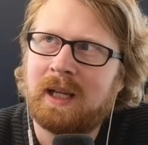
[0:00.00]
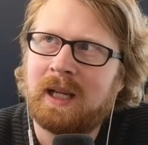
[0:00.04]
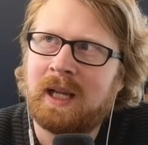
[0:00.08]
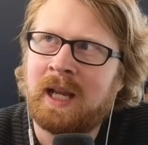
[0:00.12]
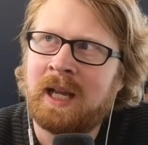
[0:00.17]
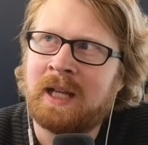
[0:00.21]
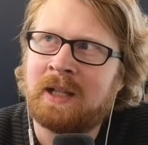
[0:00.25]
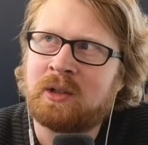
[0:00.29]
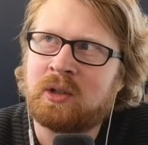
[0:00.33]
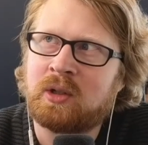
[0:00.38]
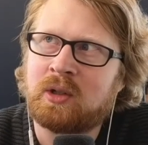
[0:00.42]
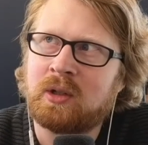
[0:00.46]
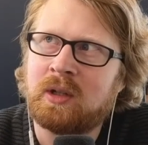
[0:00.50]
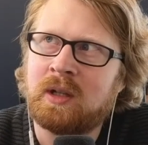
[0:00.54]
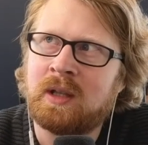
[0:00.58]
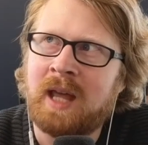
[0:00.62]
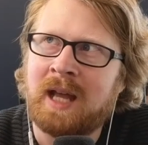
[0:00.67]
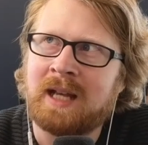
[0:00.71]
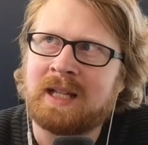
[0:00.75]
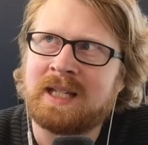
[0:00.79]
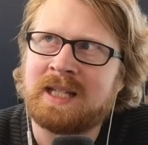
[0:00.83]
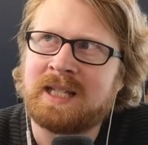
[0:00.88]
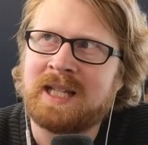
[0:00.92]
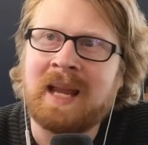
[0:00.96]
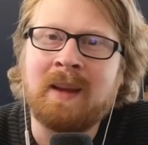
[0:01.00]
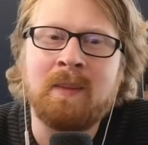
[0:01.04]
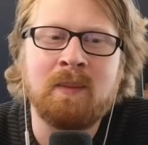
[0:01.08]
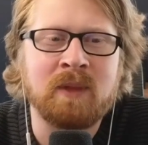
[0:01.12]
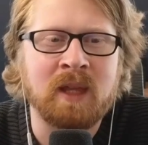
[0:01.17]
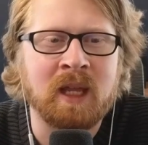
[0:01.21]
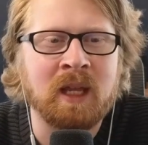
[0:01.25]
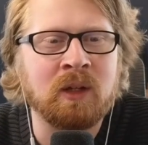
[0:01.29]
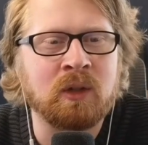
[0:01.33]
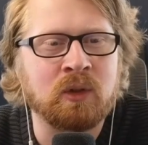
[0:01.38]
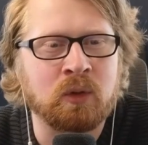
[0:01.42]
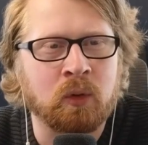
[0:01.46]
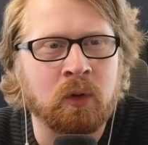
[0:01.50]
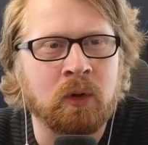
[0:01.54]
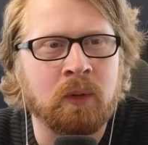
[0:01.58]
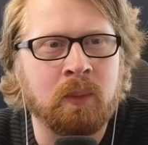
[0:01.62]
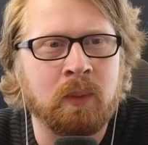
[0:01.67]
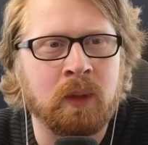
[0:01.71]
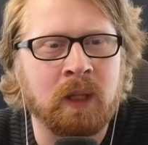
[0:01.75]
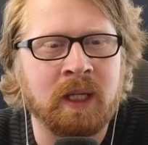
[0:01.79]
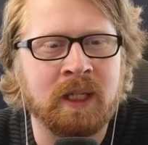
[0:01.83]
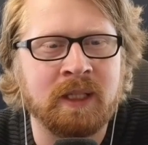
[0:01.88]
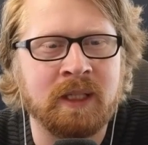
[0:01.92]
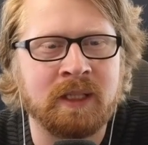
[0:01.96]
it's that same thing sort of
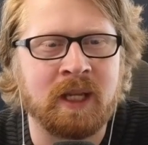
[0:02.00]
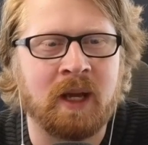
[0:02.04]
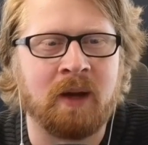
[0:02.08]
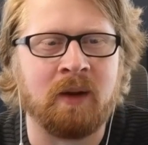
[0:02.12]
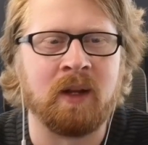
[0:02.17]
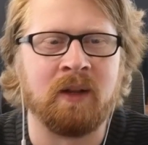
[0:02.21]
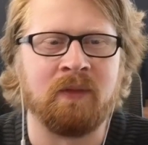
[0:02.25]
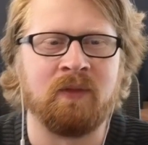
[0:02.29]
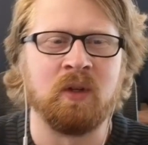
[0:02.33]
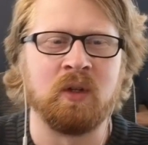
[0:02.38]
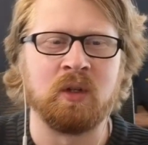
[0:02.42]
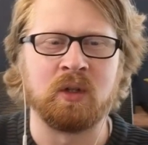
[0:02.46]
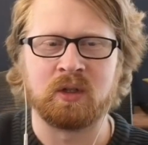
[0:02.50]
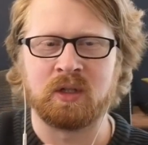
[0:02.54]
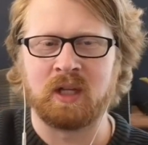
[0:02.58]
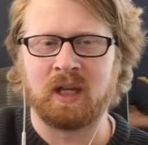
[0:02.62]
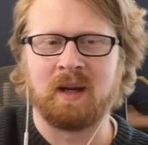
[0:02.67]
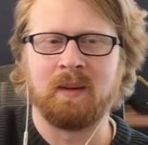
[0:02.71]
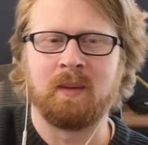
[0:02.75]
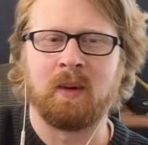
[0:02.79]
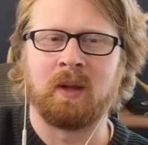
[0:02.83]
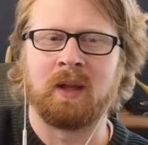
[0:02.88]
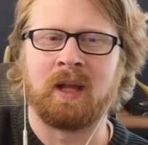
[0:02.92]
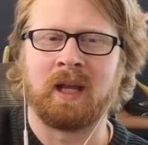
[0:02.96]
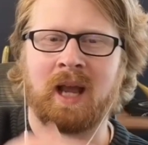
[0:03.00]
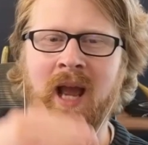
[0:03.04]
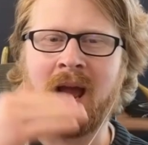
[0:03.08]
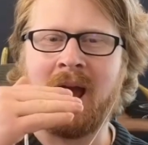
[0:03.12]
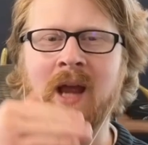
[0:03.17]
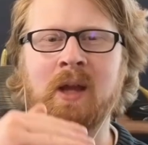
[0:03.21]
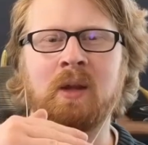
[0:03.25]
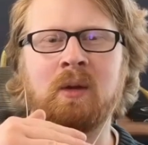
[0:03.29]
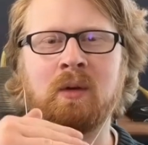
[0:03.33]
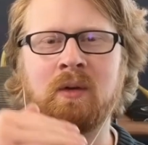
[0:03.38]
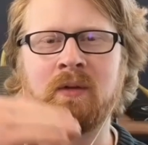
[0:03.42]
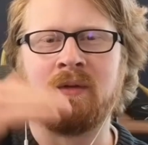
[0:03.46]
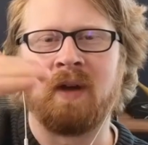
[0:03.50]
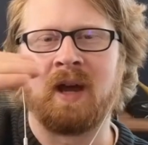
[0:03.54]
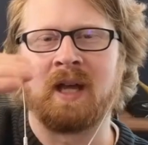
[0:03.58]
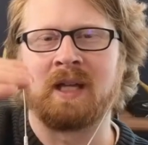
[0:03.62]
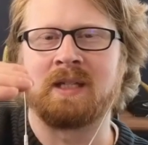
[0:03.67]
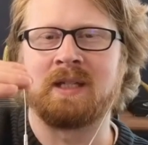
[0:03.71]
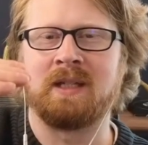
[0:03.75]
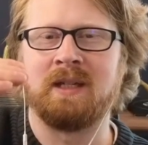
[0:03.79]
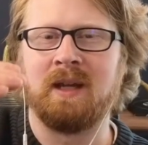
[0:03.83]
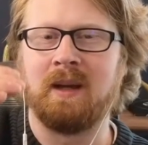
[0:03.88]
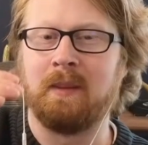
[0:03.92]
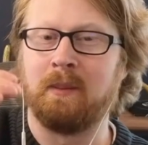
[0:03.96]
plays out if you just think about like how you
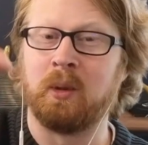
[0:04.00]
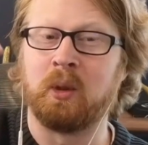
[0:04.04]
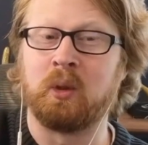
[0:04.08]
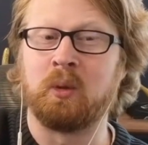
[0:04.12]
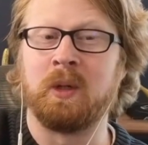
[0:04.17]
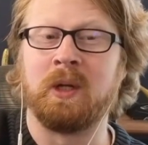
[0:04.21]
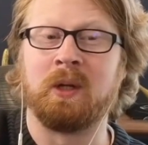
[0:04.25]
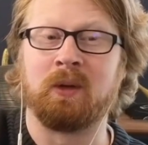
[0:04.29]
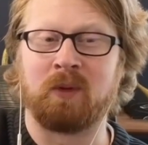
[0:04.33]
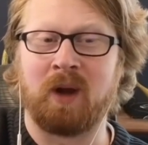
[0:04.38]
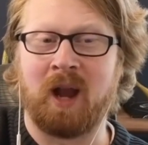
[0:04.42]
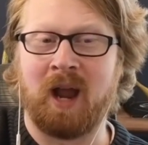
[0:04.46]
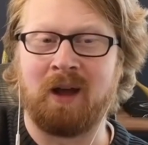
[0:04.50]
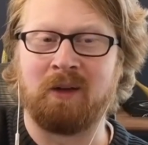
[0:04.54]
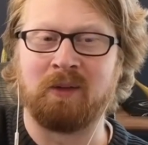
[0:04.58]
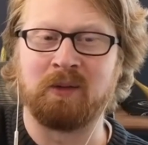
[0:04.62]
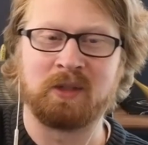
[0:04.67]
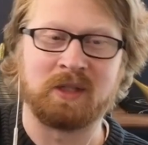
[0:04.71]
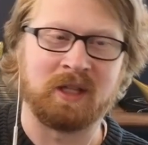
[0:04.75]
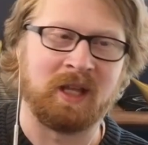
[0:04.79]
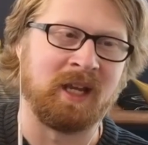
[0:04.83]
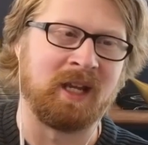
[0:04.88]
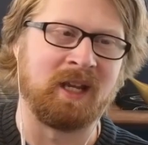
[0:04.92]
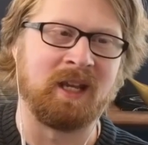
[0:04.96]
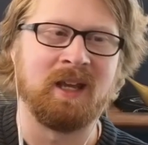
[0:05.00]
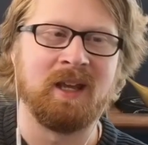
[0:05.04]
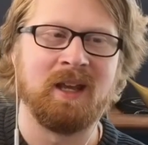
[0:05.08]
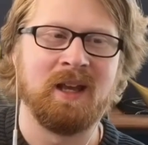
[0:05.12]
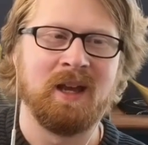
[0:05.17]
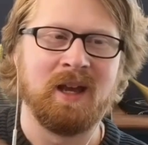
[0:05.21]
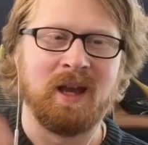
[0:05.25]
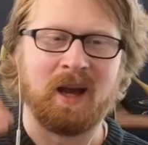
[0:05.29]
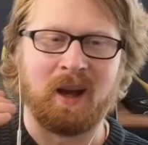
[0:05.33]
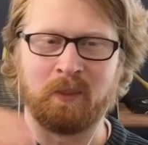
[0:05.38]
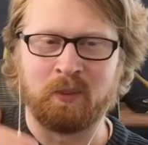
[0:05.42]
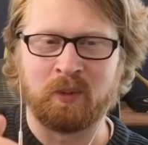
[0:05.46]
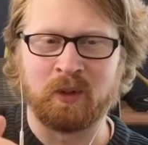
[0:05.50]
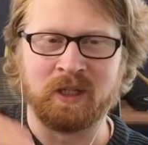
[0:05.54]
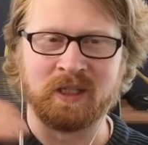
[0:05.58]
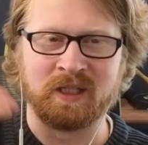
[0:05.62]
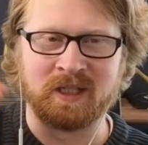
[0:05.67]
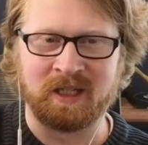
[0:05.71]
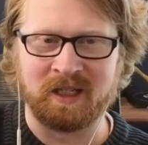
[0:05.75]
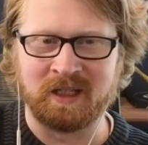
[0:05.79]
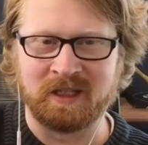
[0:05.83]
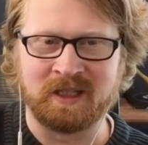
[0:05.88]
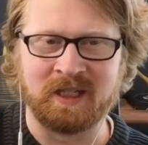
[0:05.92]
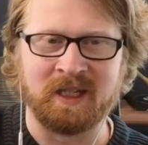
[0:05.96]
invest between rounds, like a
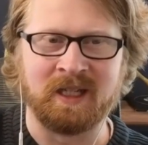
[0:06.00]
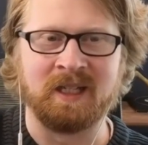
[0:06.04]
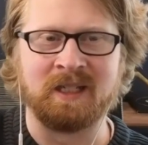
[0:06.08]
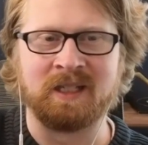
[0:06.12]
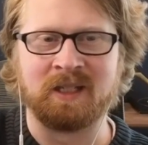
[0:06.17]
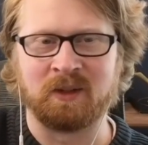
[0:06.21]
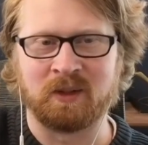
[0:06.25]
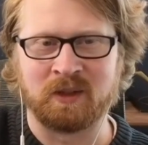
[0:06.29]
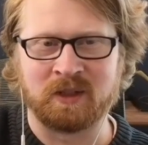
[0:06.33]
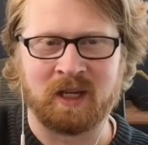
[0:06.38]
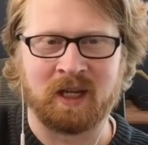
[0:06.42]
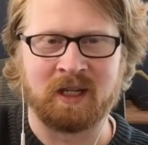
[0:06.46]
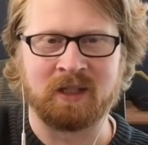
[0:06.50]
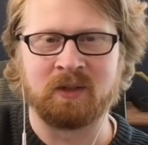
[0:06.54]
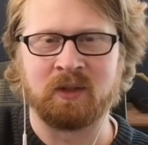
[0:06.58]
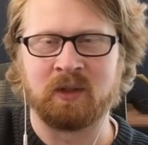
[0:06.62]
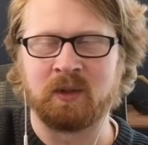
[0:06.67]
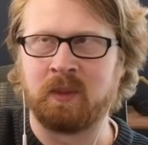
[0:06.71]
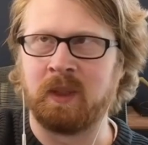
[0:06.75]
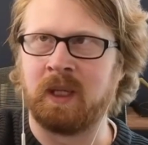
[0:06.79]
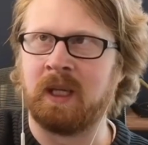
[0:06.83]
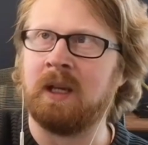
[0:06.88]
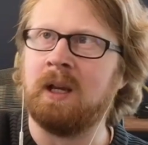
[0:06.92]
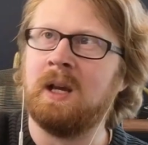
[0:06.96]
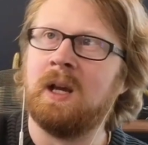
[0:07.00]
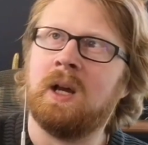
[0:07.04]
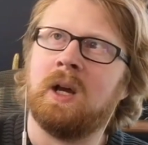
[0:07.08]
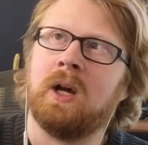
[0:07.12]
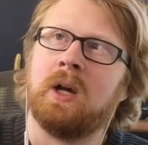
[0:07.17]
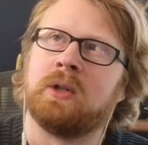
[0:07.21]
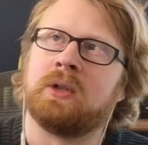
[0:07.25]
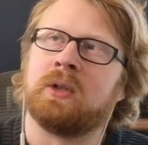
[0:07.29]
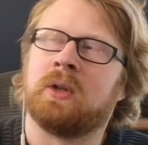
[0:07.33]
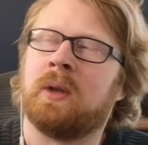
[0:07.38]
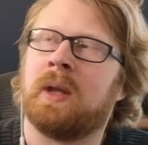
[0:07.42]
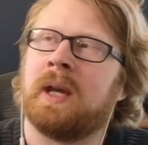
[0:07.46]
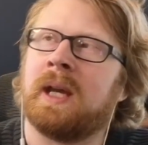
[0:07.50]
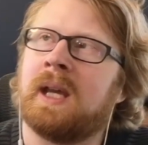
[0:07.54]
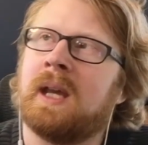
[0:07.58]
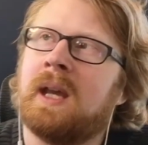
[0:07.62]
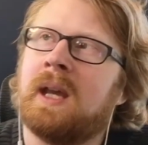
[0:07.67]
pre-seed, seed, series A, series B. So like